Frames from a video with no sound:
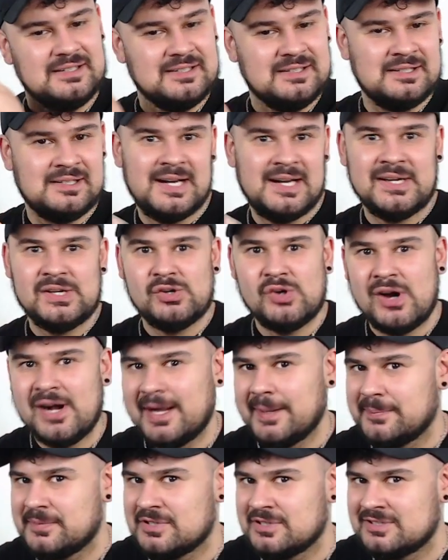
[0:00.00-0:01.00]
Are you
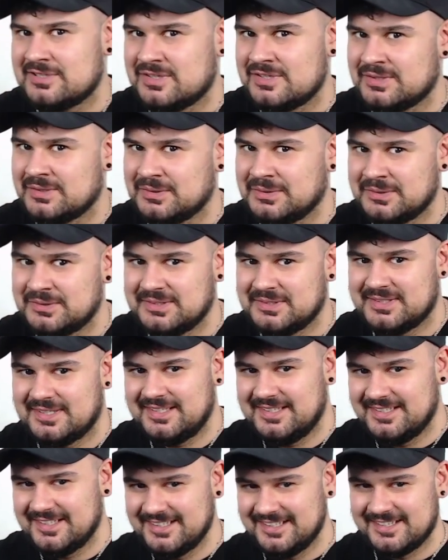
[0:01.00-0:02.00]
hyped too?
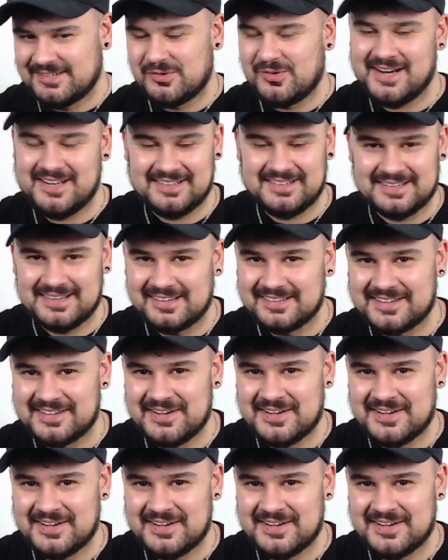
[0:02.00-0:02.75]
Write it in the